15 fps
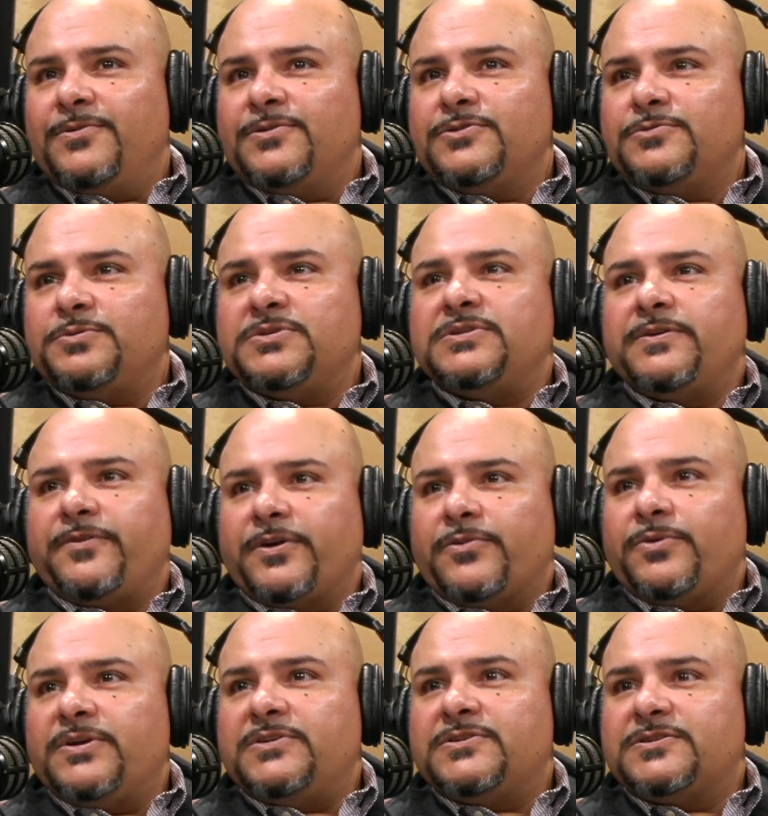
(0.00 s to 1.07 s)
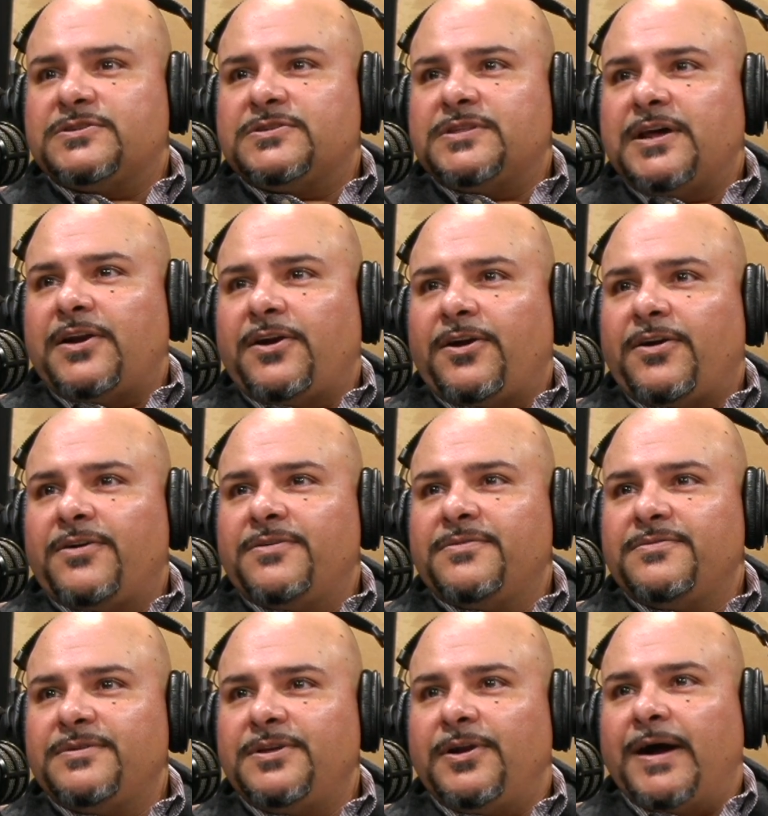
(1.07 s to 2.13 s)
specific risks that are,
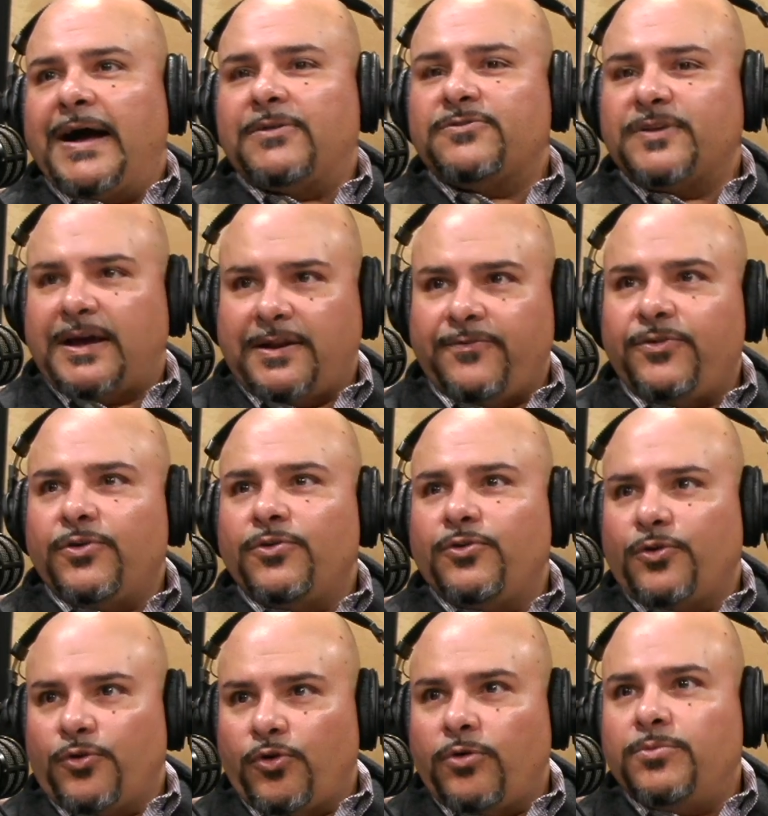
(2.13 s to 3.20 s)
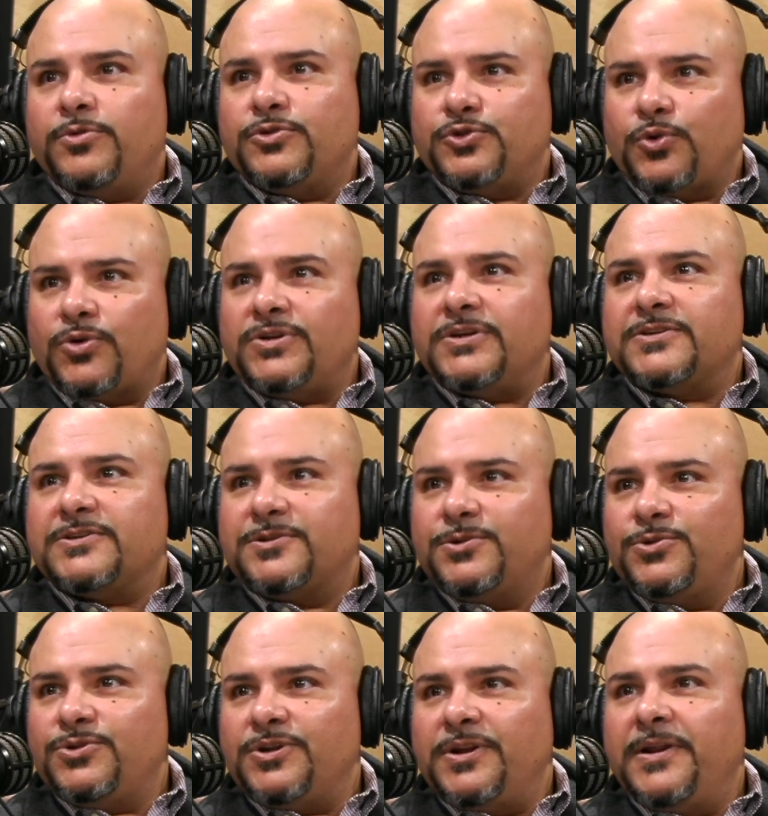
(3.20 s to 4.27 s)
outside of your normal Georgia
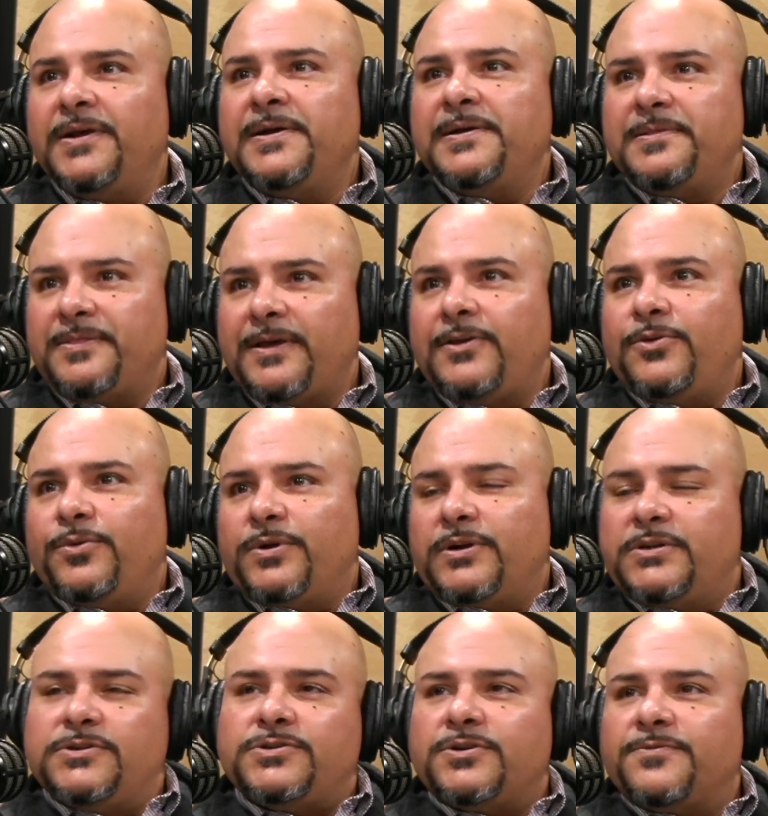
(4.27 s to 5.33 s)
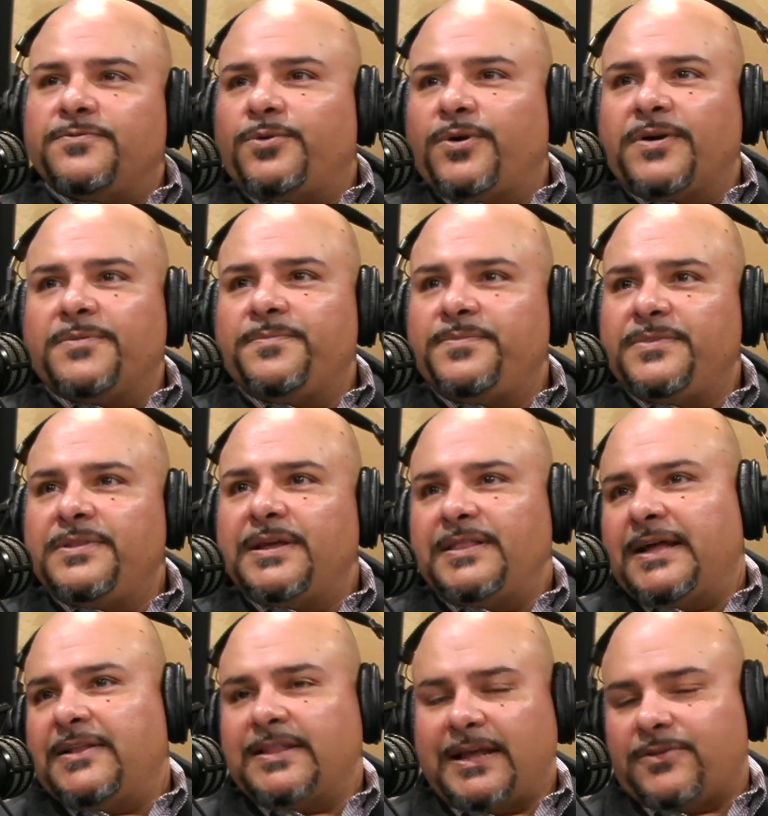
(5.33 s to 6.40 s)
exclusion that you want to insure for. And
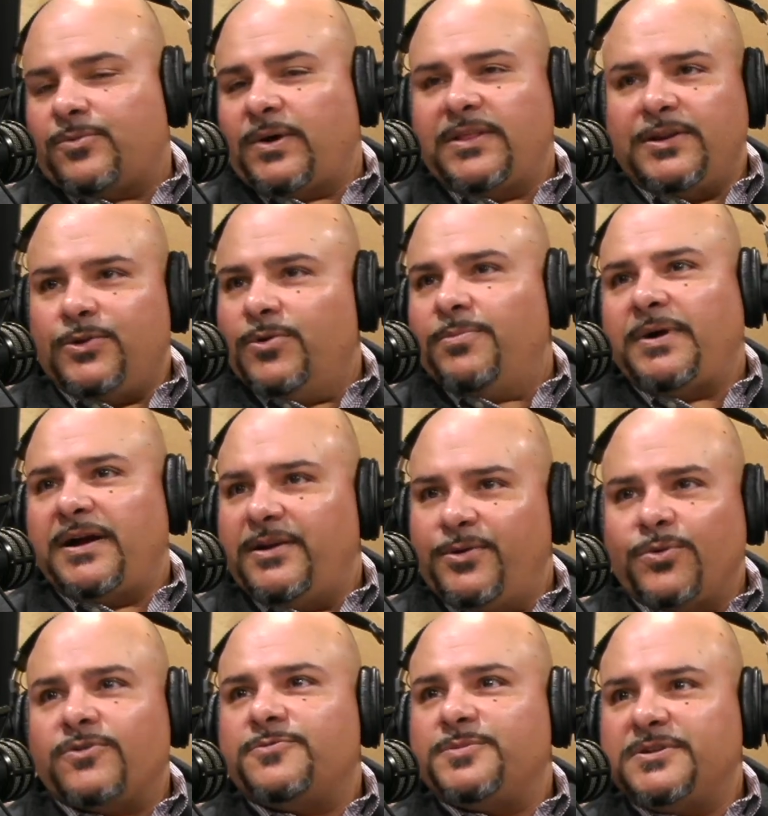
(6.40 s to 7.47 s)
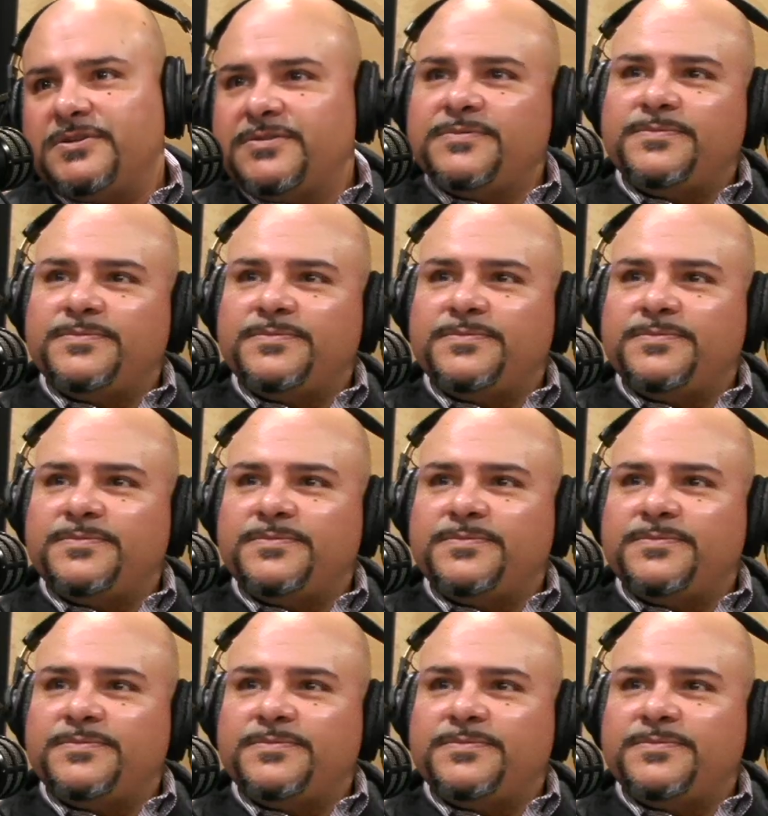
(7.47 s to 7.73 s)
that's why they do it by endorsement.